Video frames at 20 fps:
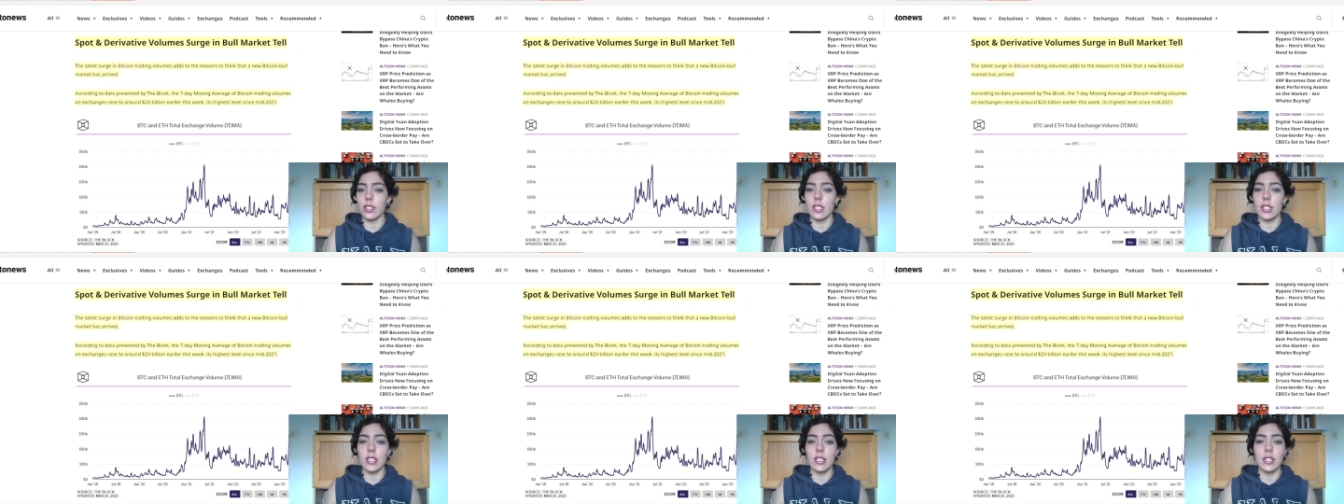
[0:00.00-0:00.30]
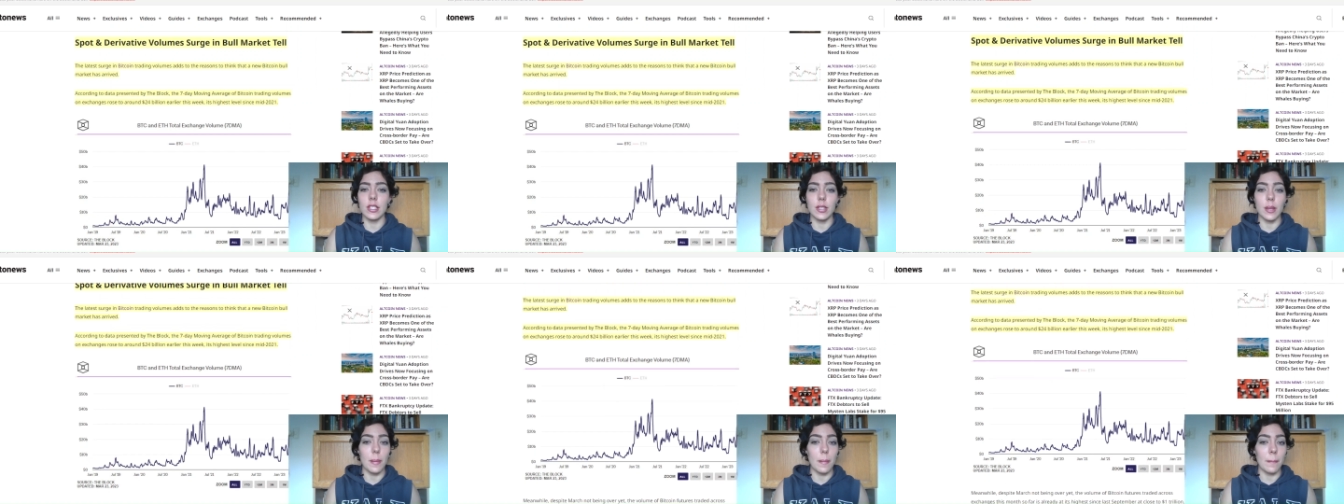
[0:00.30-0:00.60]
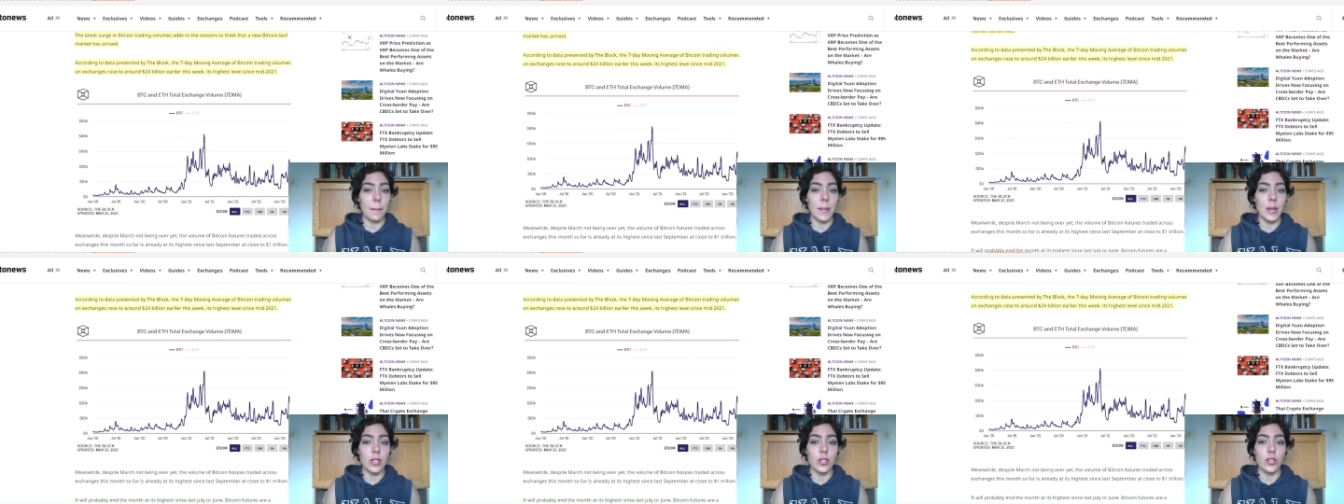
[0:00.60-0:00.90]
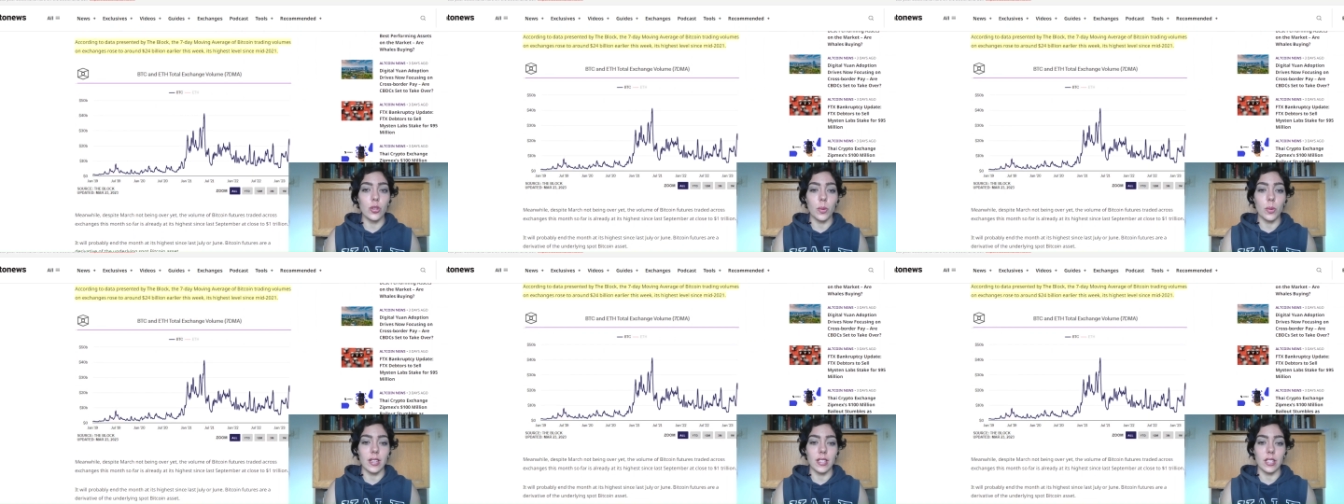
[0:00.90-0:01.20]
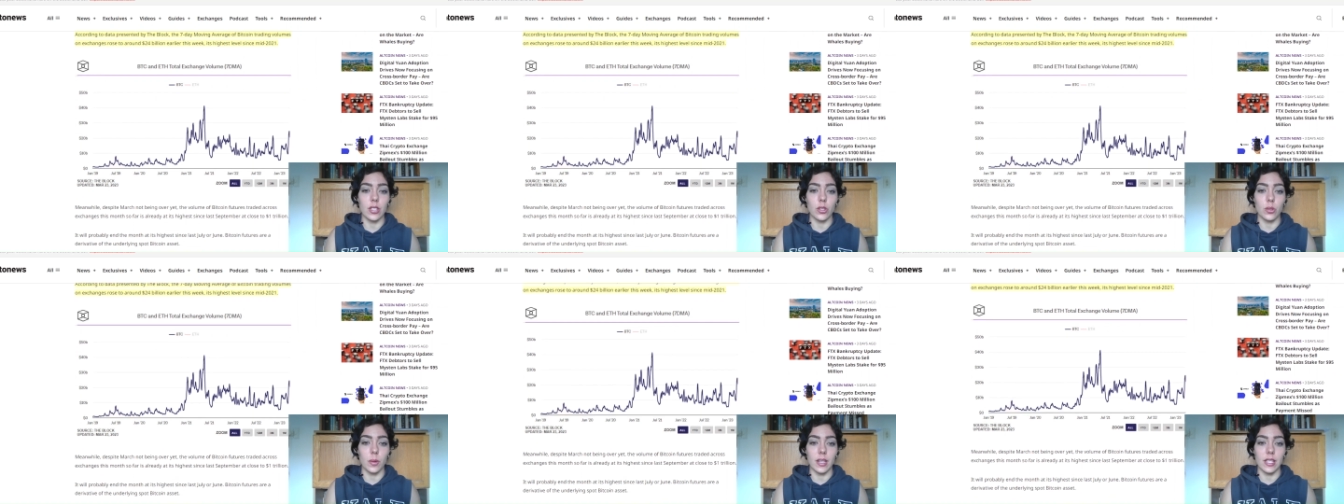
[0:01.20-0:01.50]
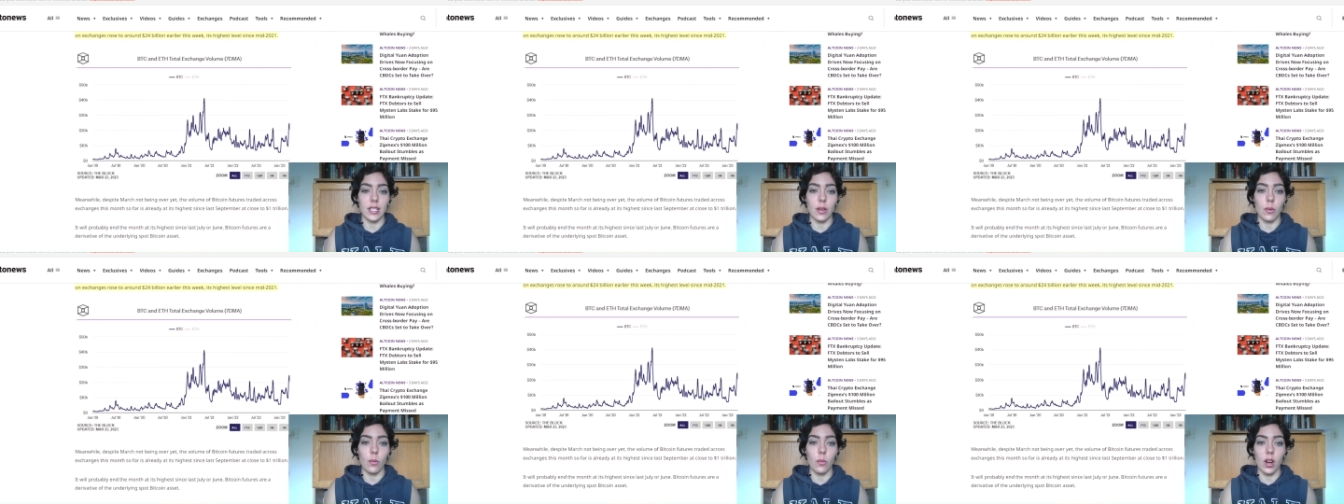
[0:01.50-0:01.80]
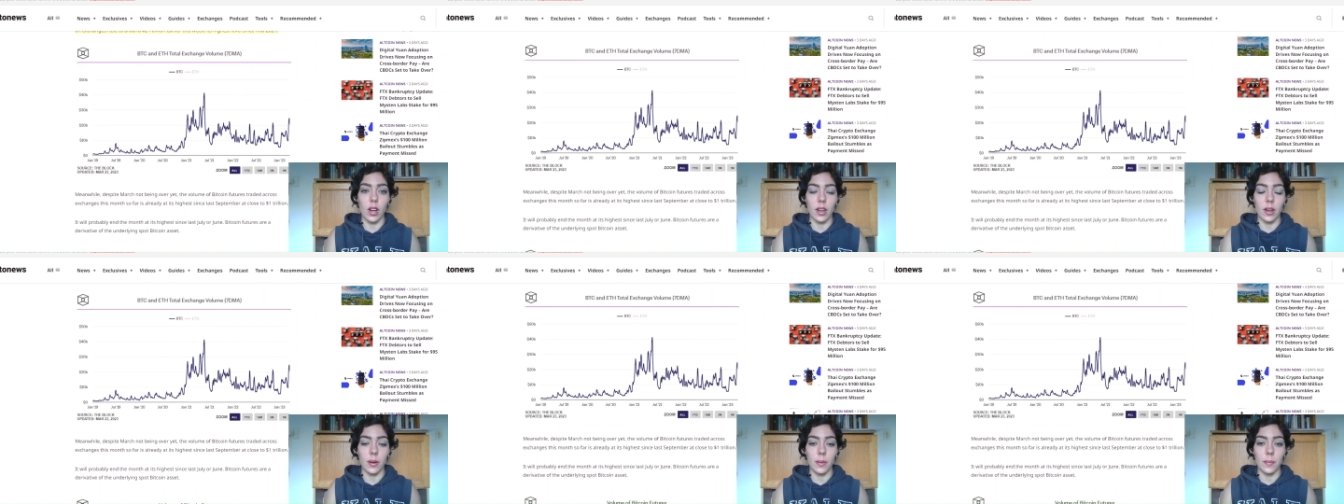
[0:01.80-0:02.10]
since mid twenty
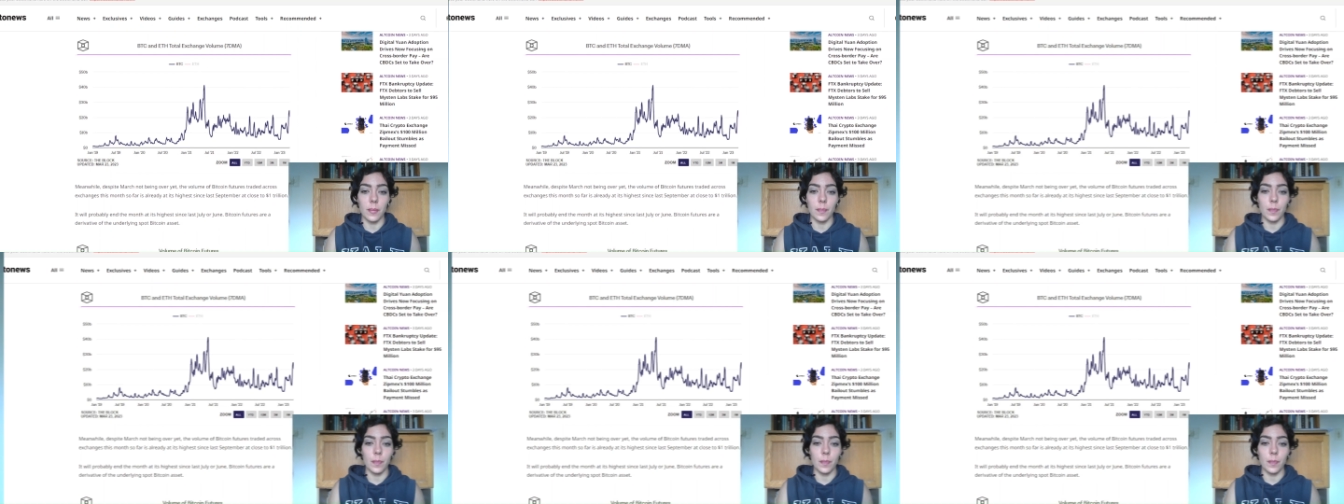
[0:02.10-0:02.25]
twenty-one.